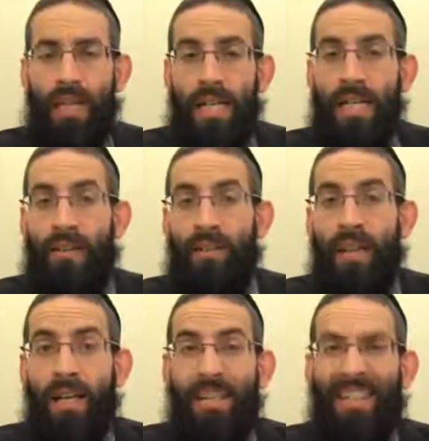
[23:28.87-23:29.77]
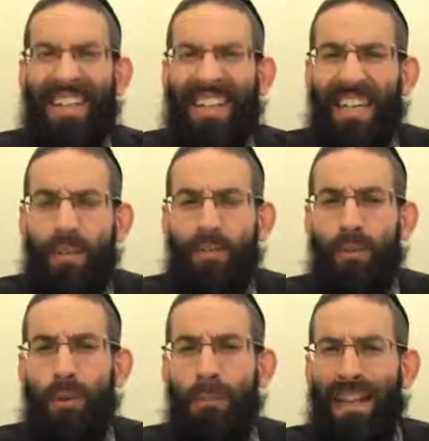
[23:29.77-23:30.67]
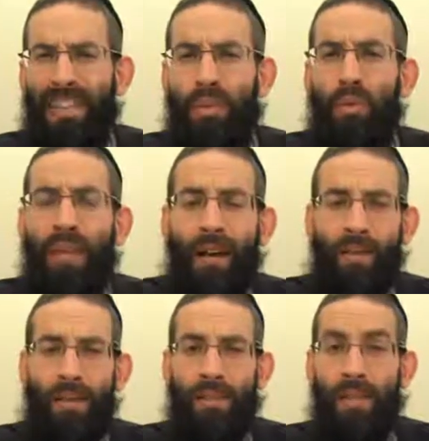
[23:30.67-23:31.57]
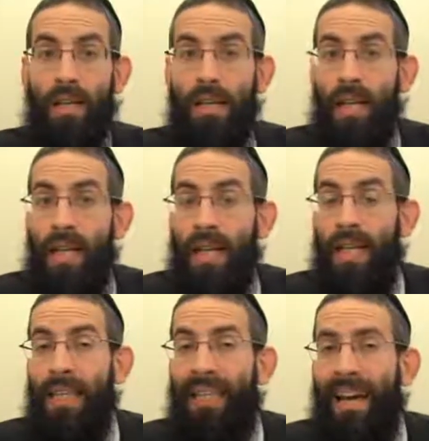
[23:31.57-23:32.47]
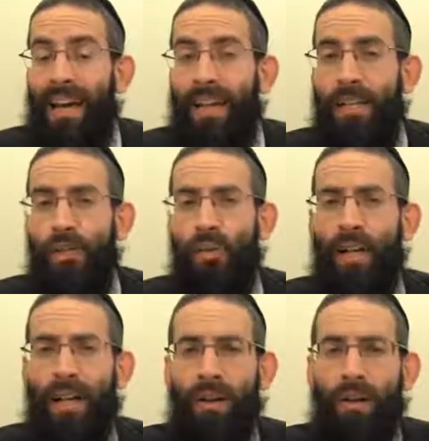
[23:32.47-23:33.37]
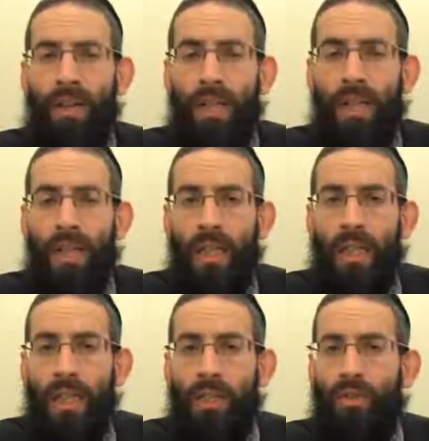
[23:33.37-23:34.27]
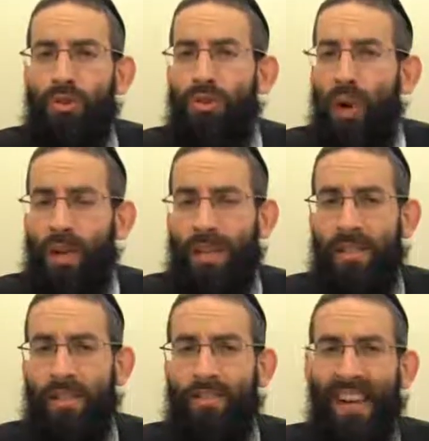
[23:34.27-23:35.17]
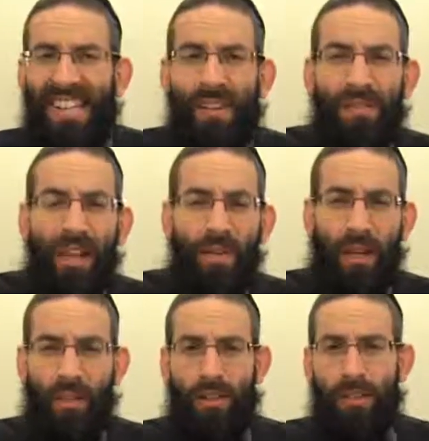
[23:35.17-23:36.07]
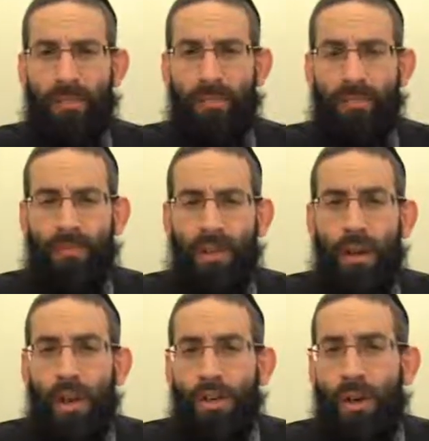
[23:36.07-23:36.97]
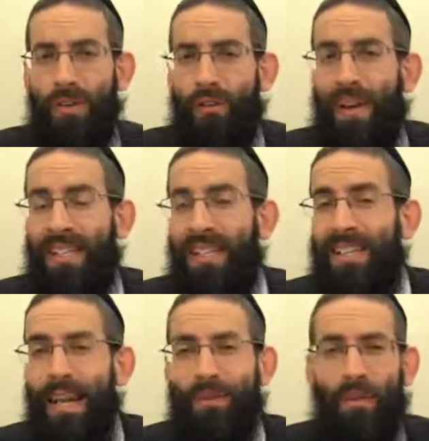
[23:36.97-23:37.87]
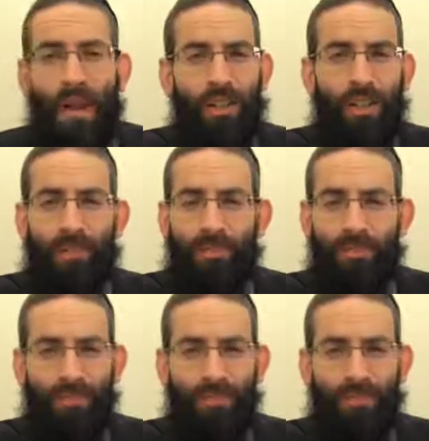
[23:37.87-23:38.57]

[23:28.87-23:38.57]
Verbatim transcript: Nevertheless, there's a chiyuv to be malik two neiros in the case where the two doorways face different directions. So if they're facing the same direction,